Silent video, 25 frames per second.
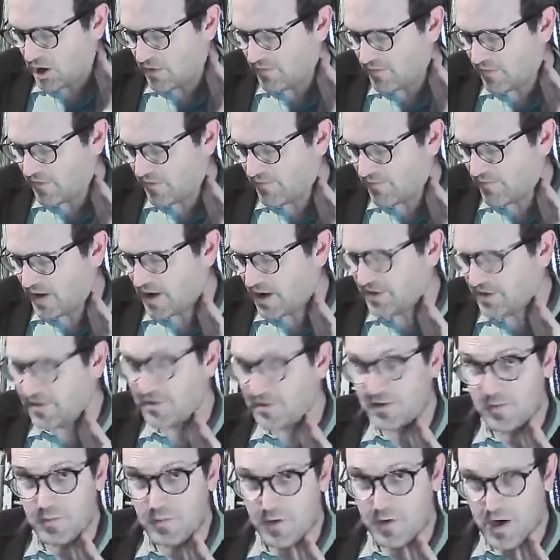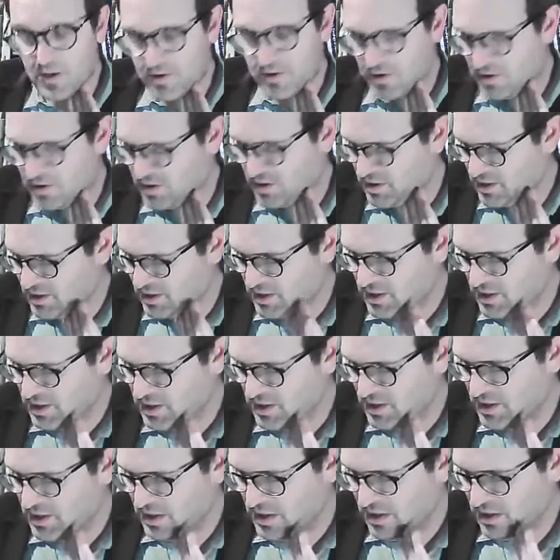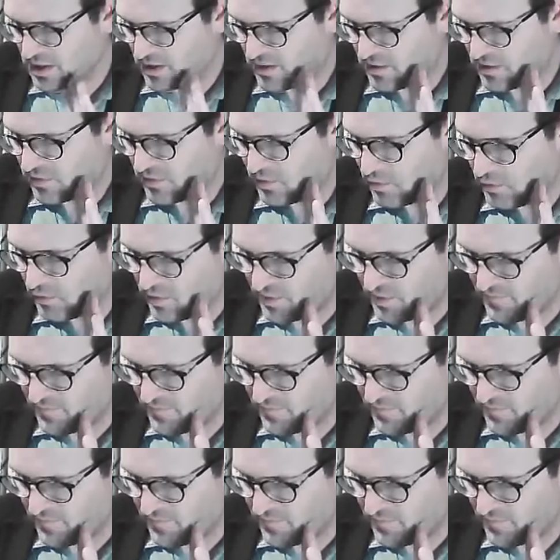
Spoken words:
of her father's brother, Lord